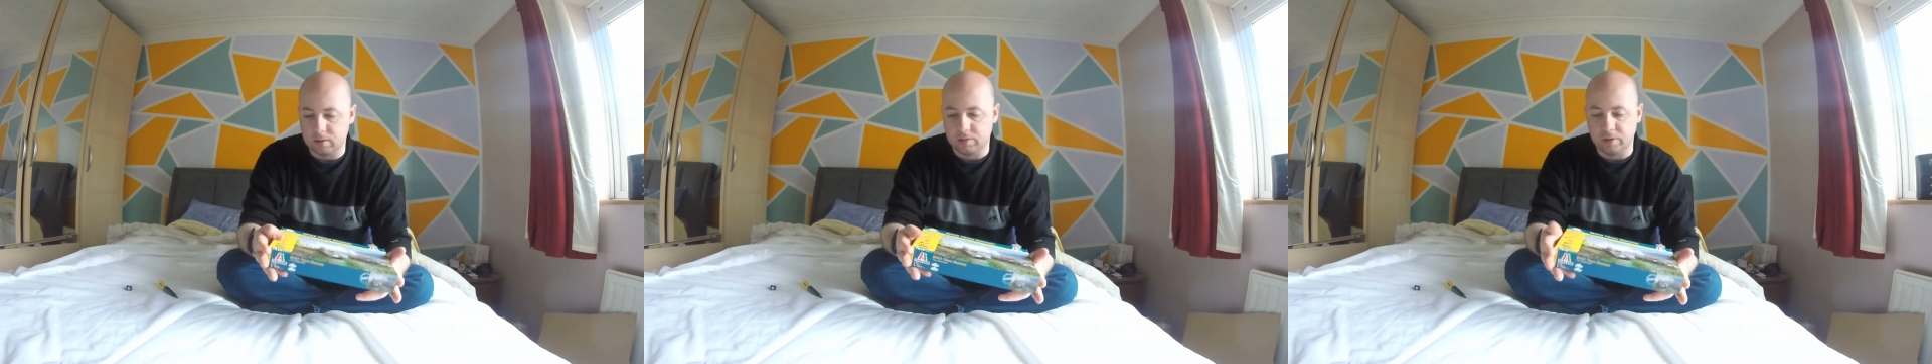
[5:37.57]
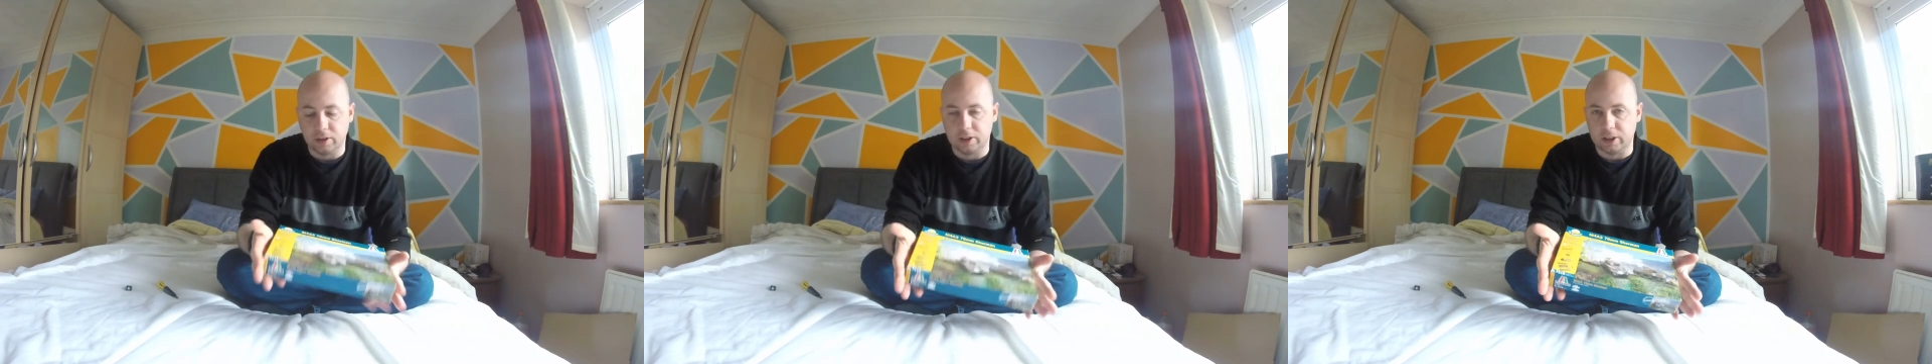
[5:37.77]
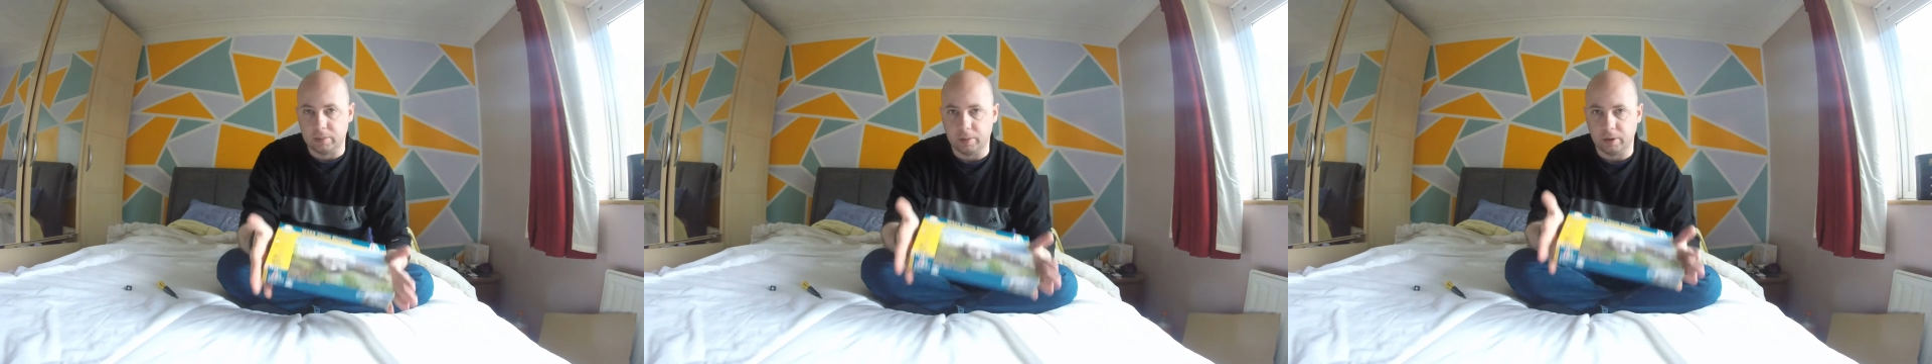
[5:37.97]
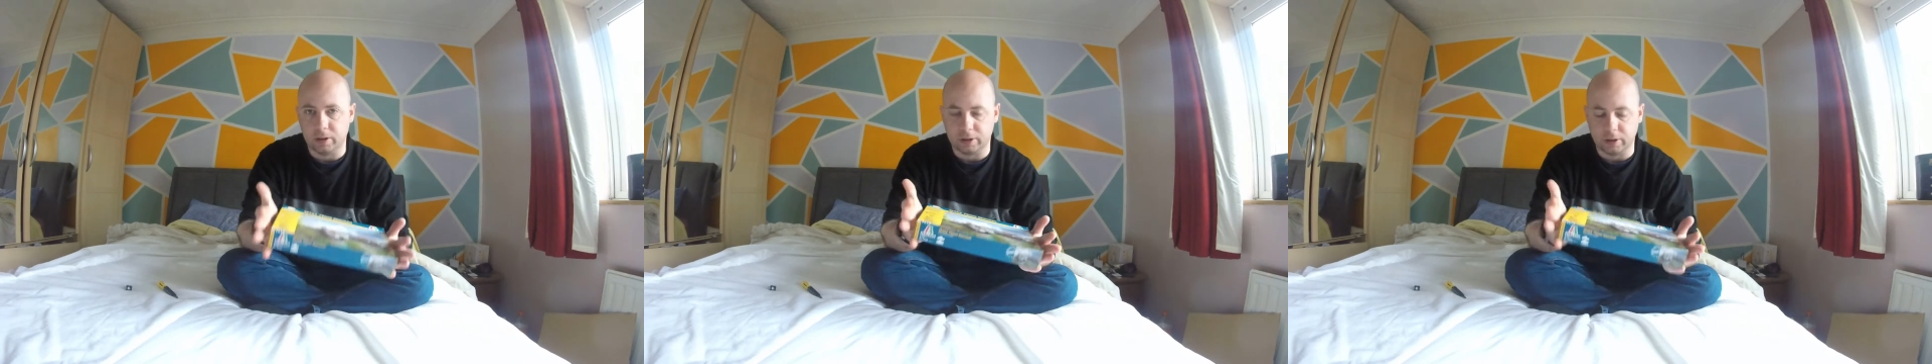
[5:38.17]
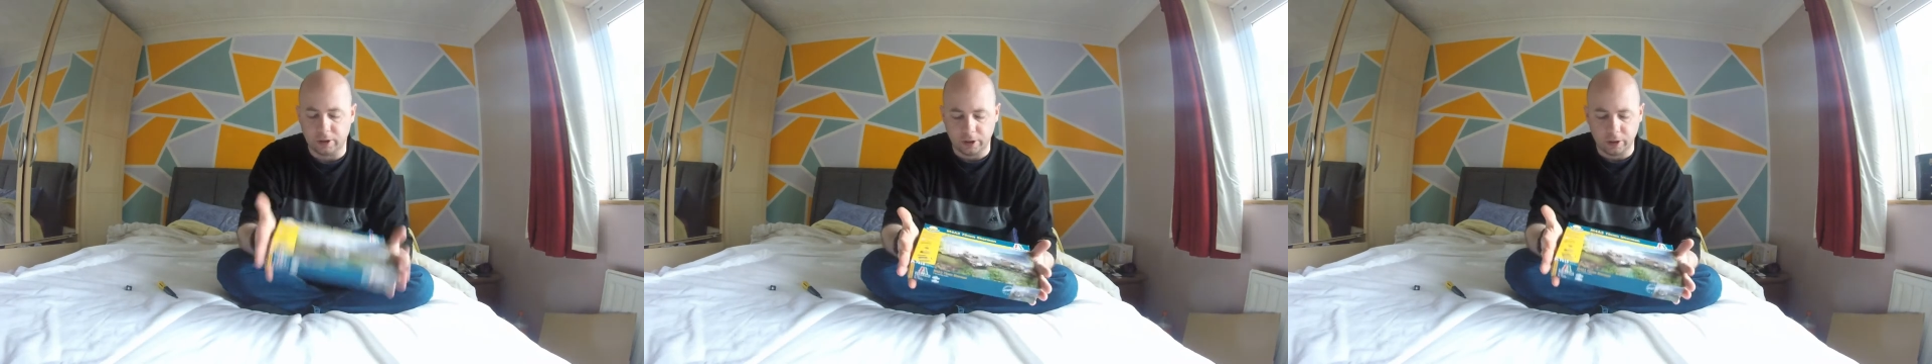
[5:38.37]
13
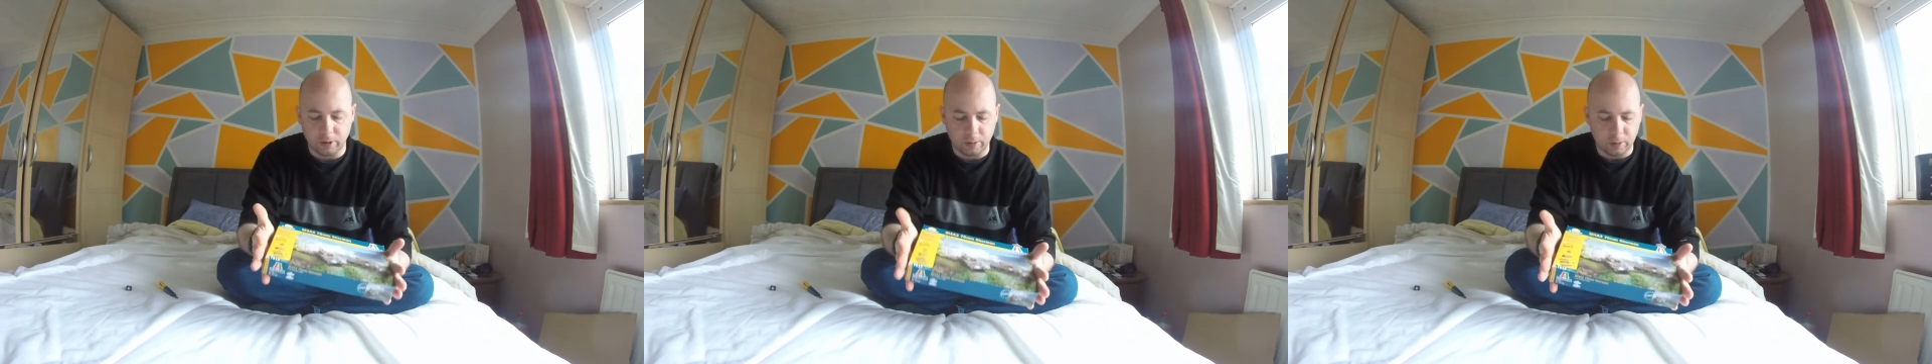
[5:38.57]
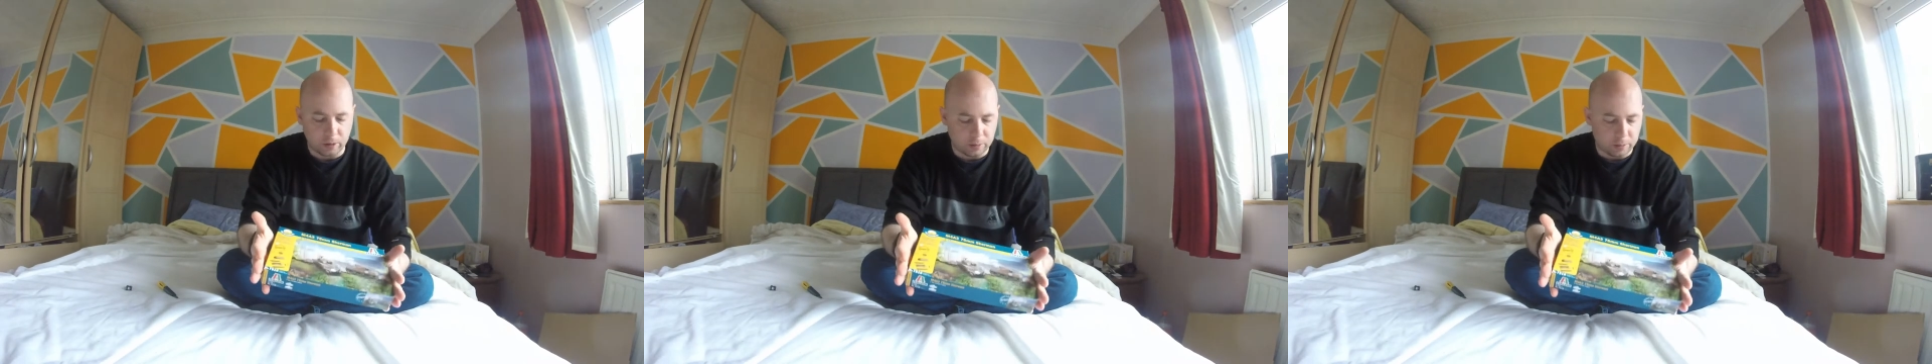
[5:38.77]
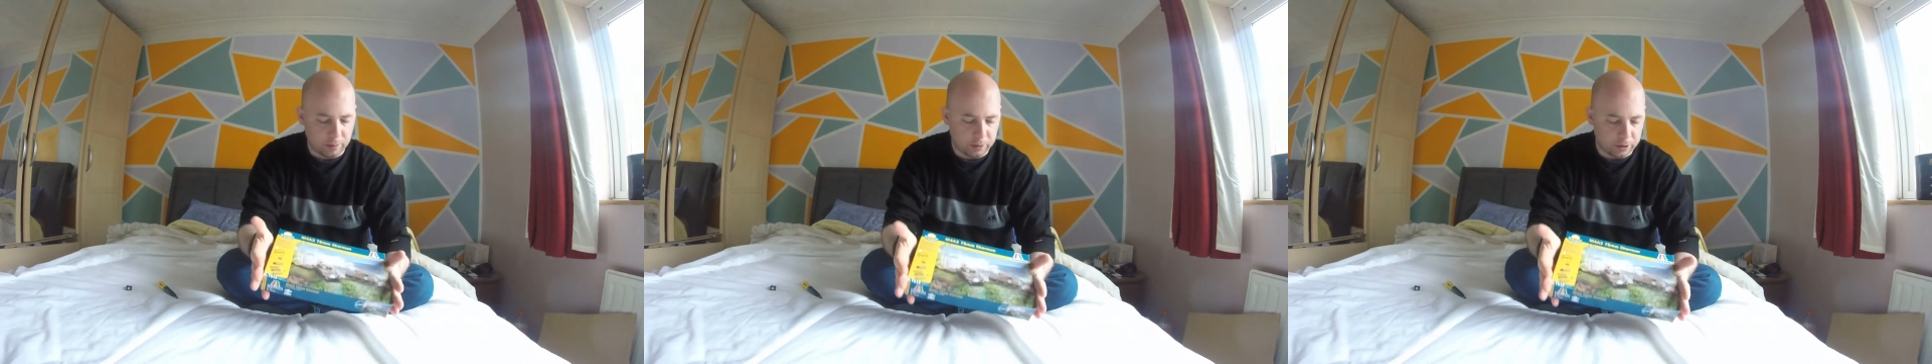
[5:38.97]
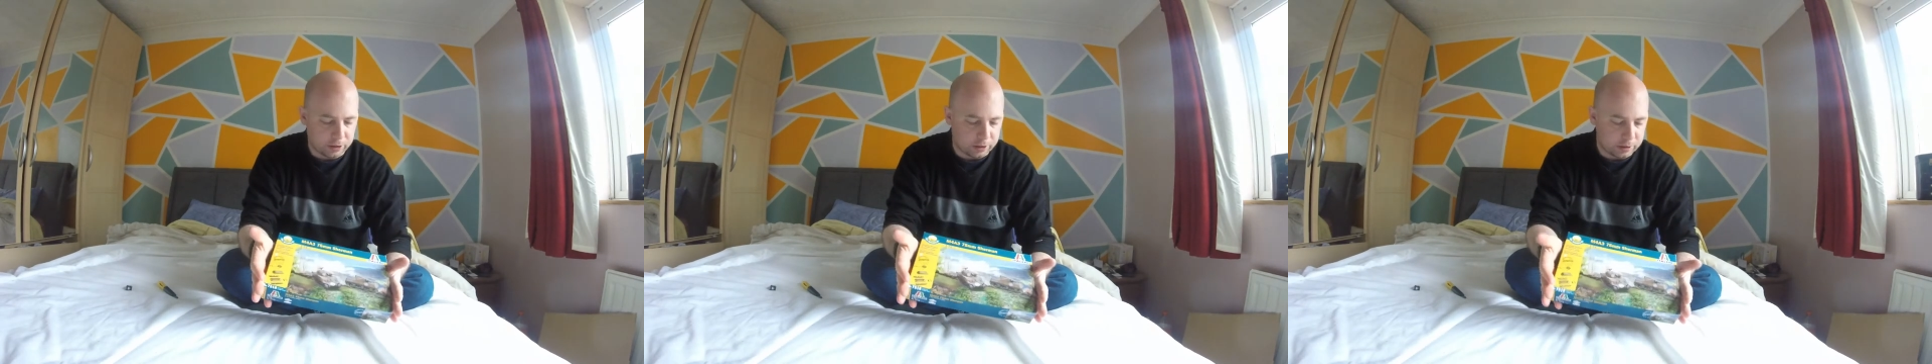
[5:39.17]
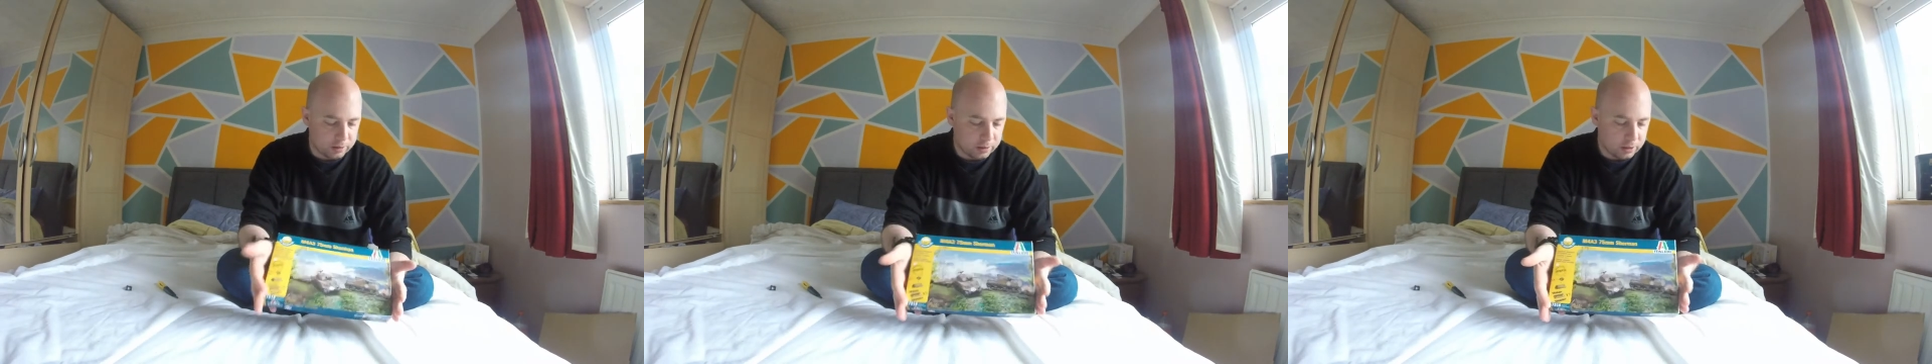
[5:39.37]
parts, so I knew there were not going to be much
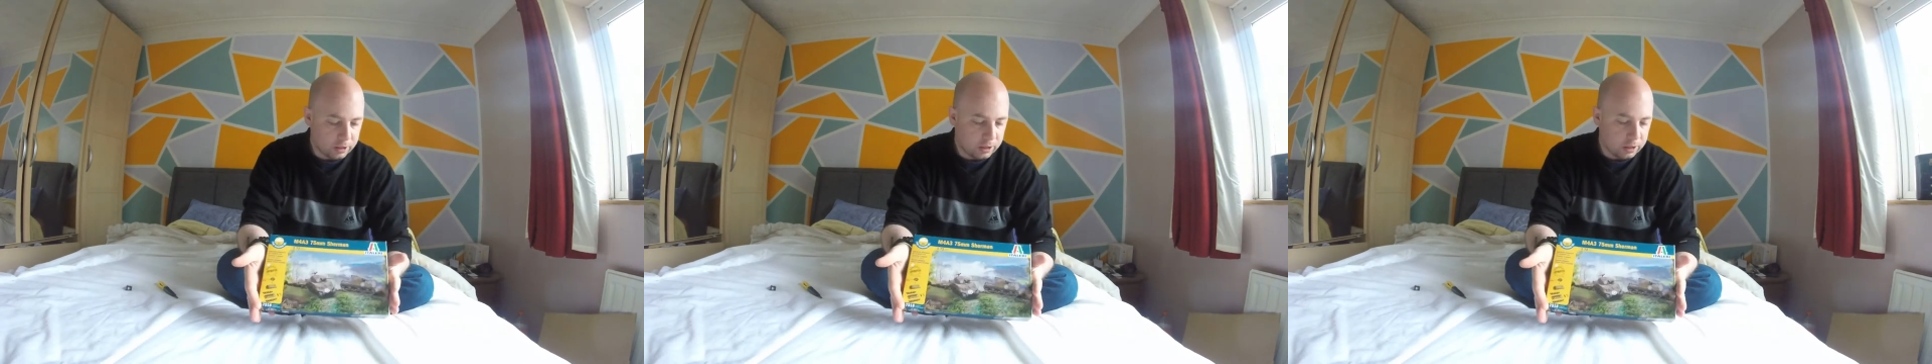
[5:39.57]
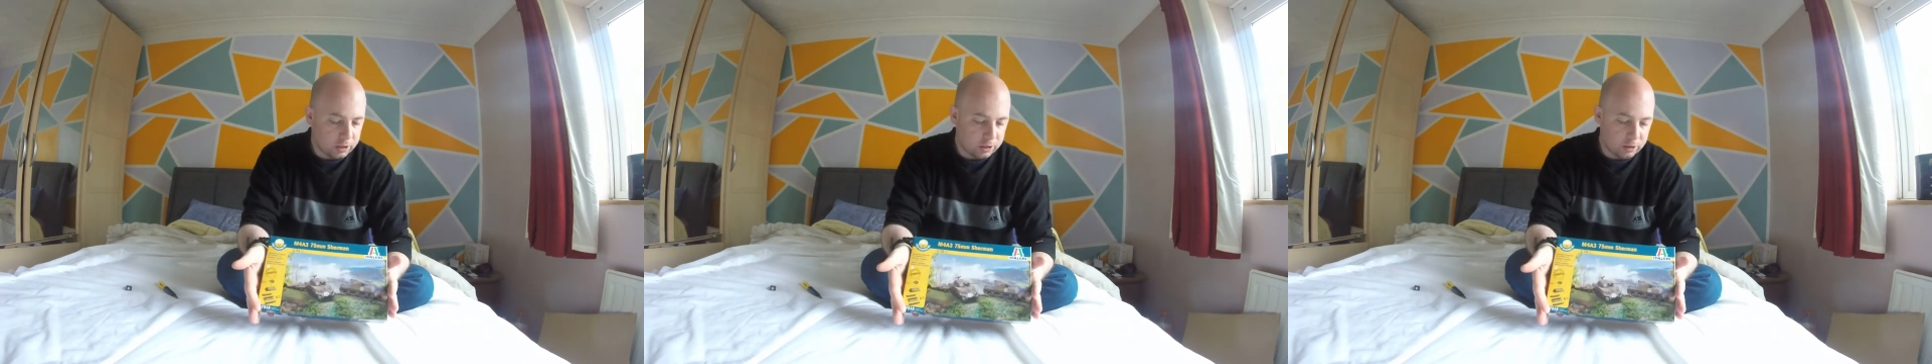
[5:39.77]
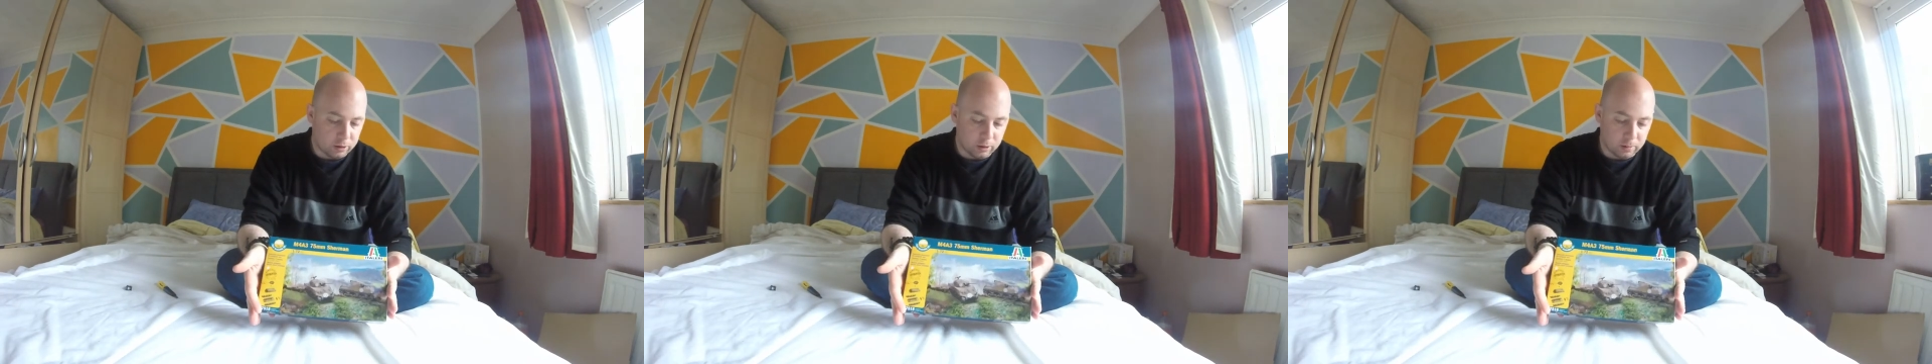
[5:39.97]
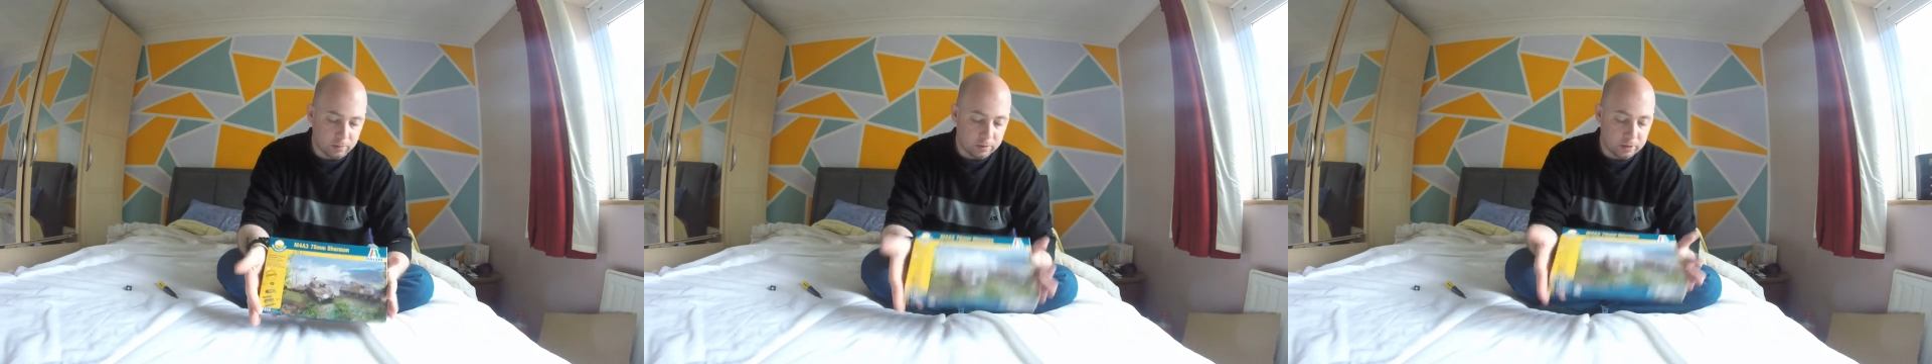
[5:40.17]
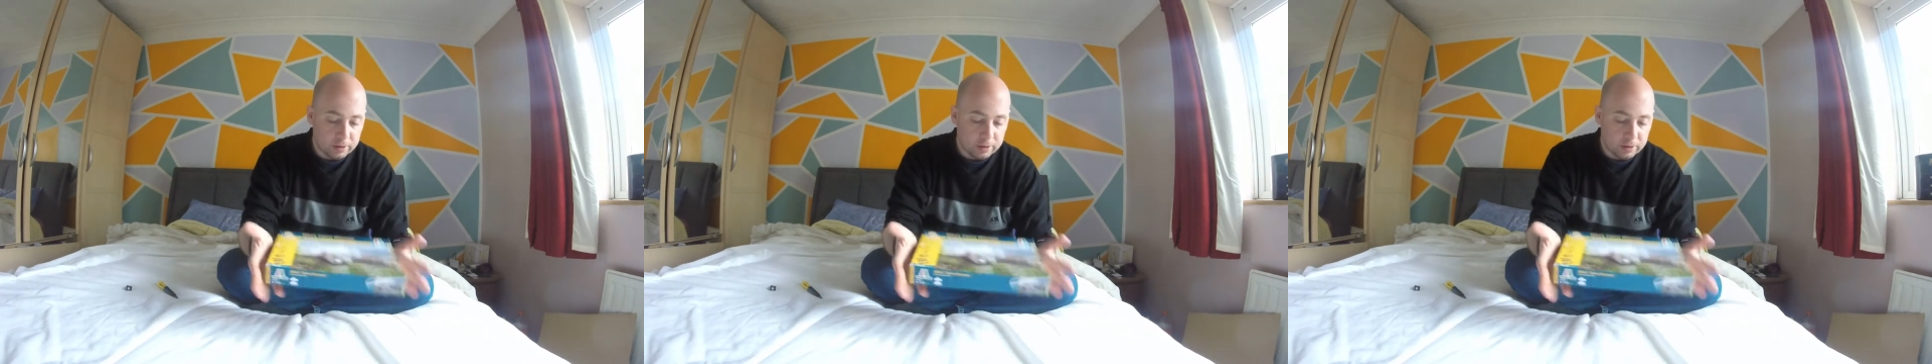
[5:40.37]
to them.